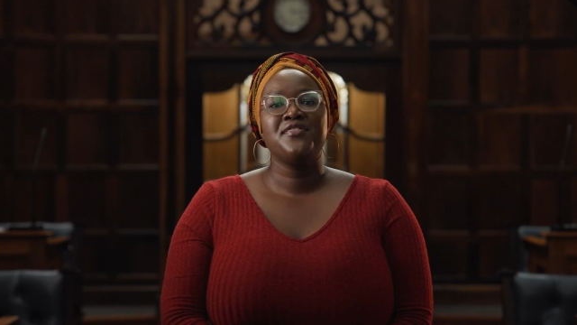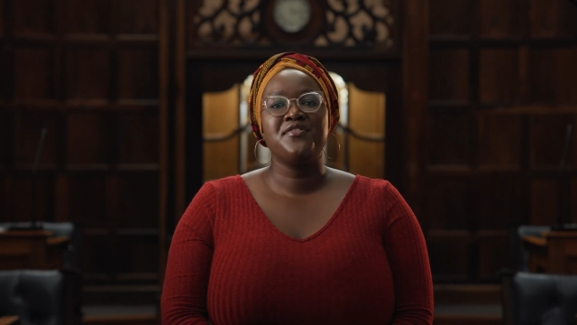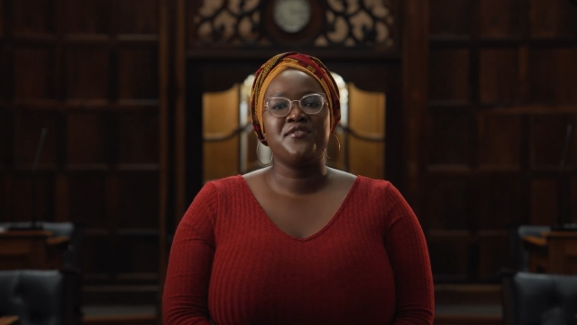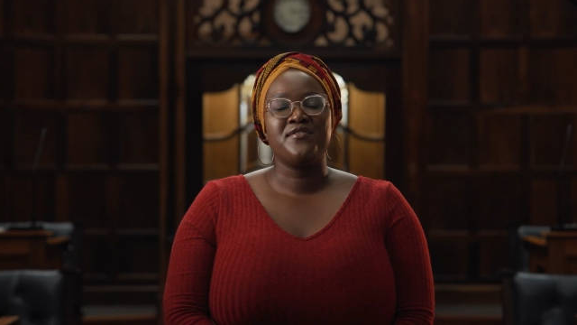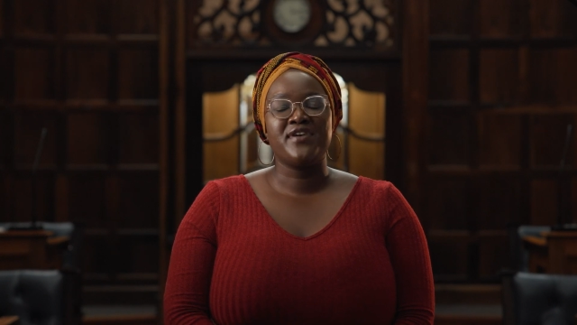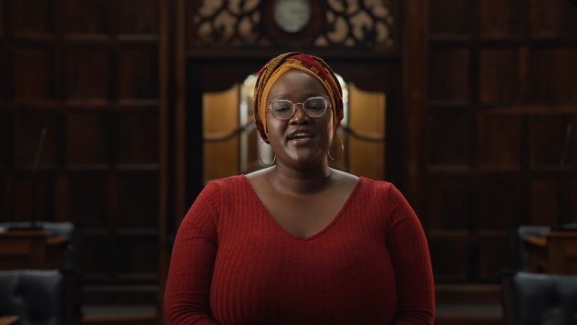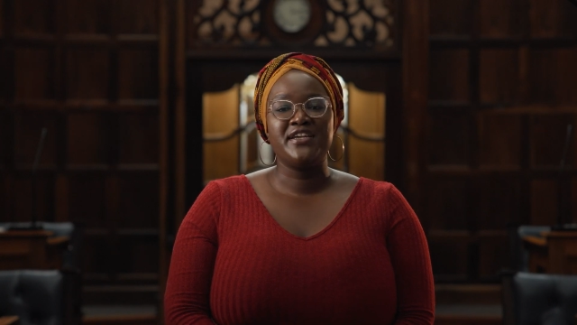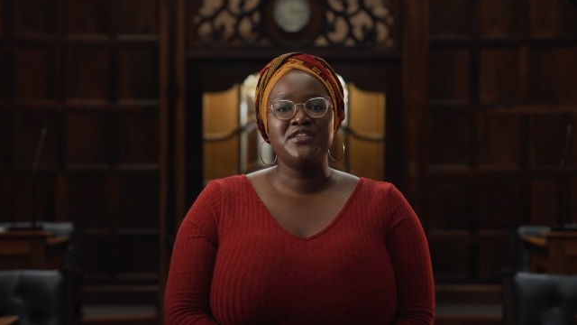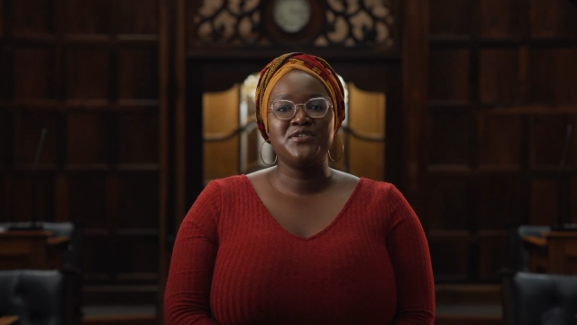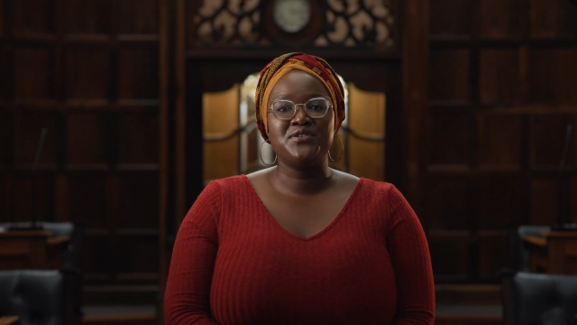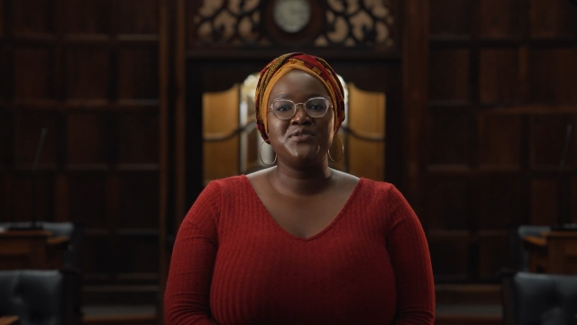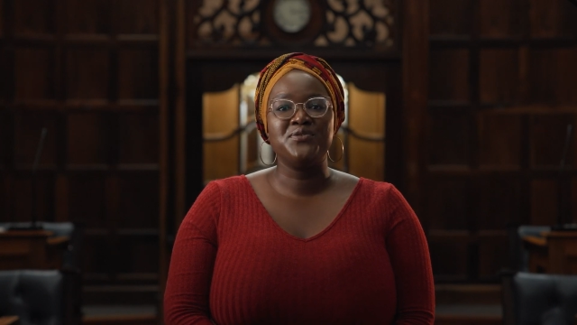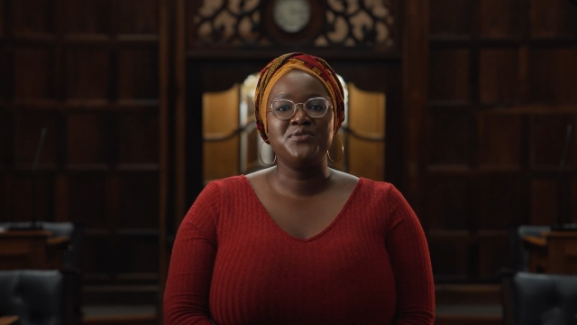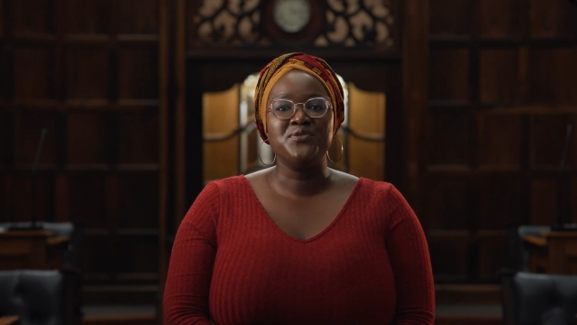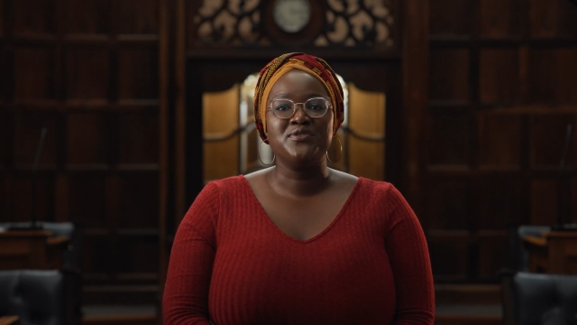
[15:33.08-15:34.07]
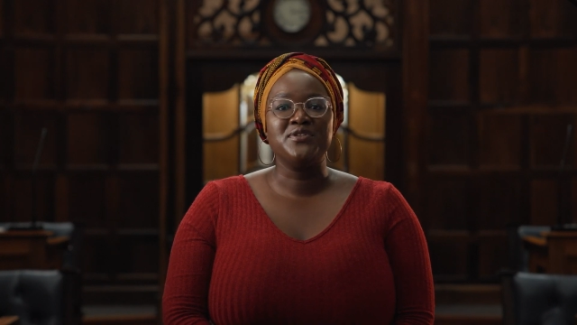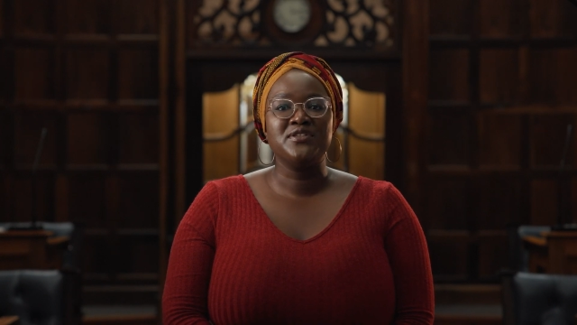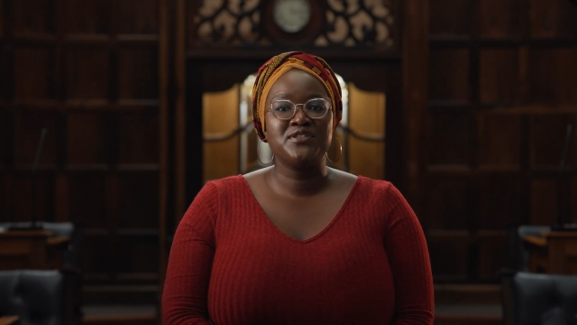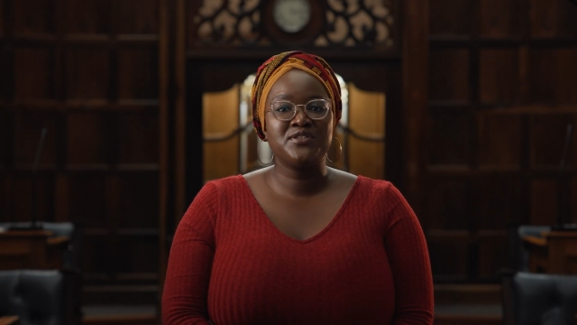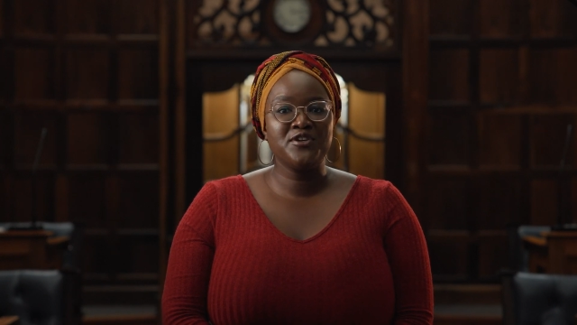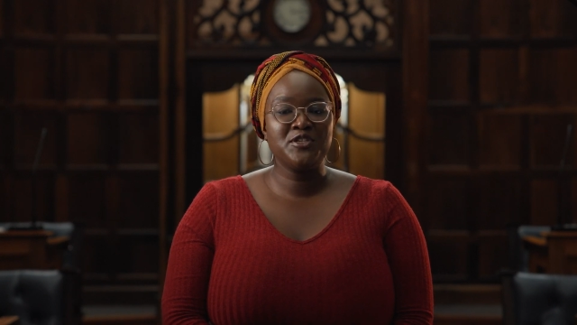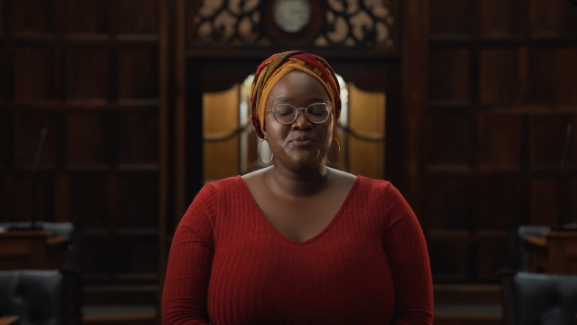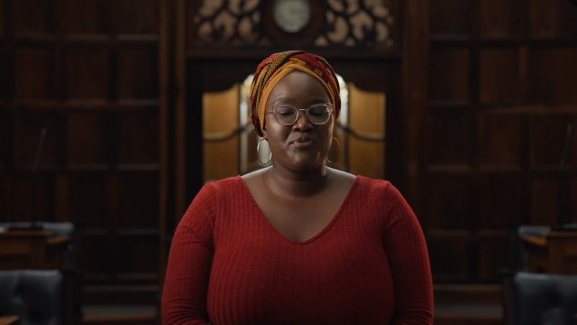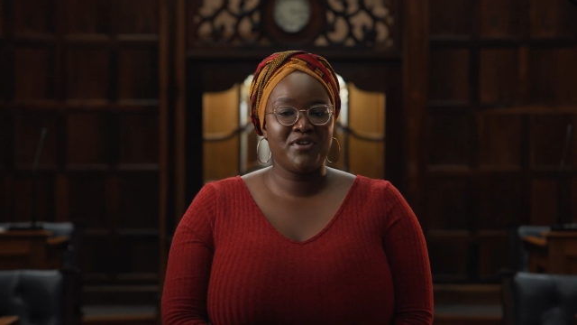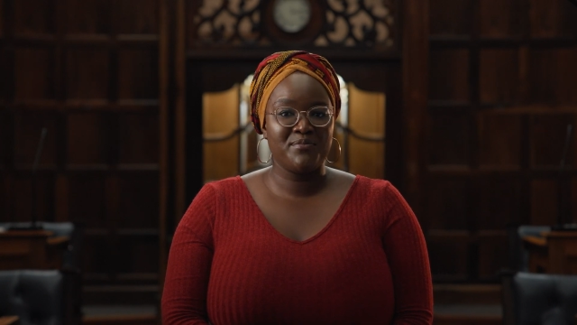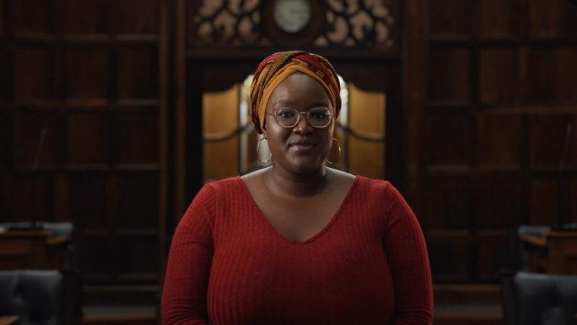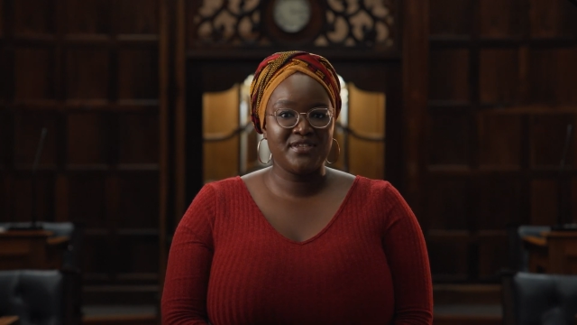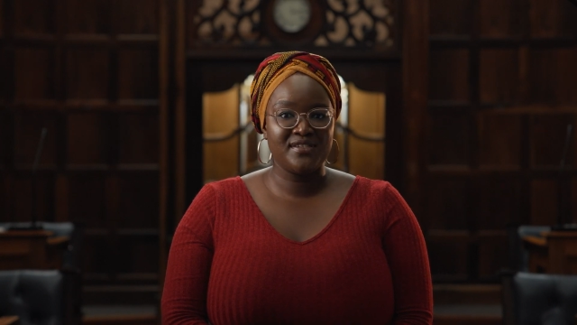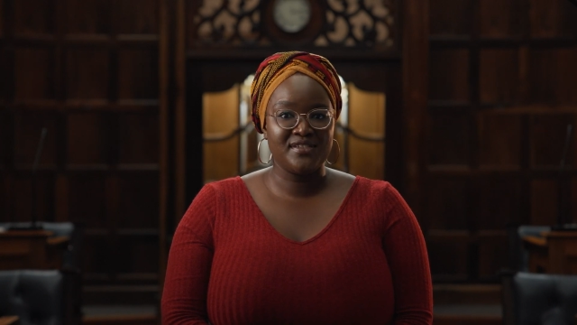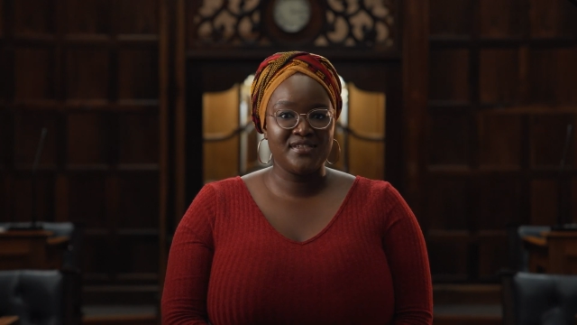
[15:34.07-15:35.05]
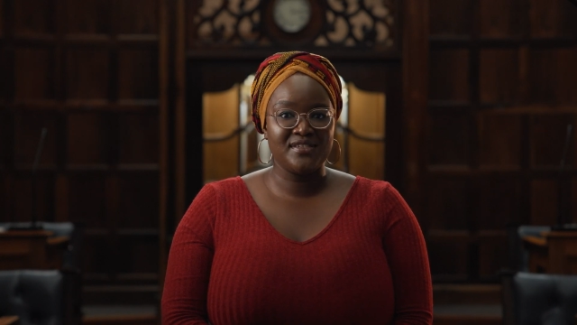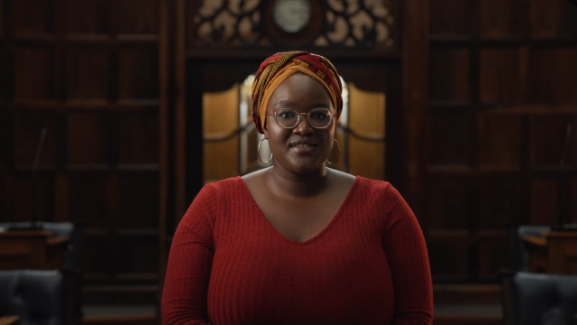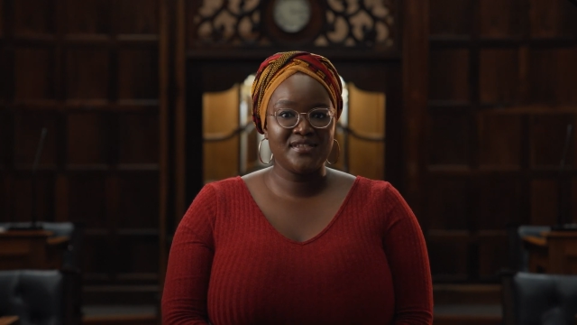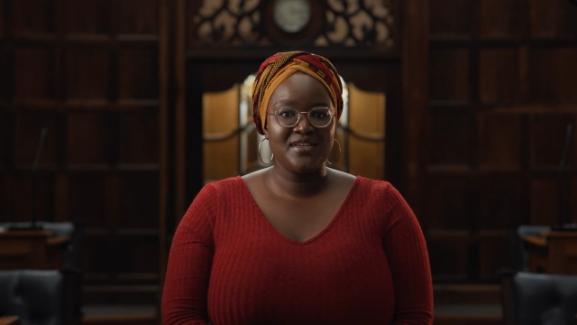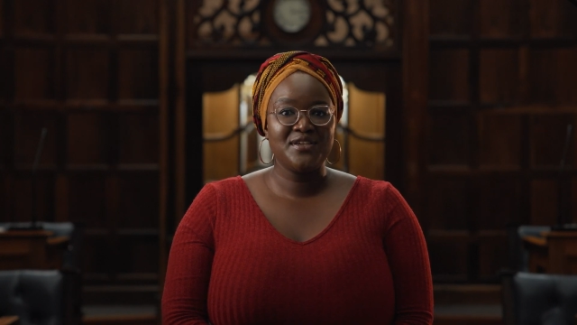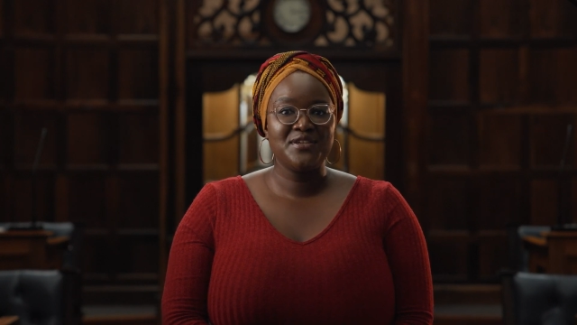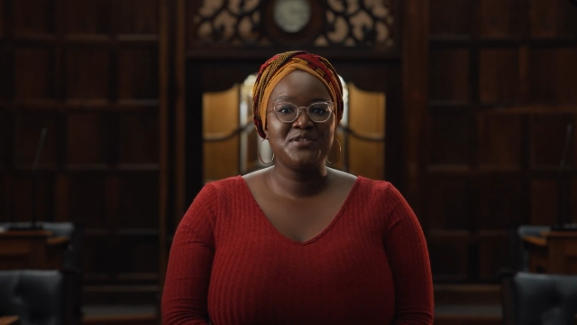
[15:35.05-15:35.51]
the right to search premises,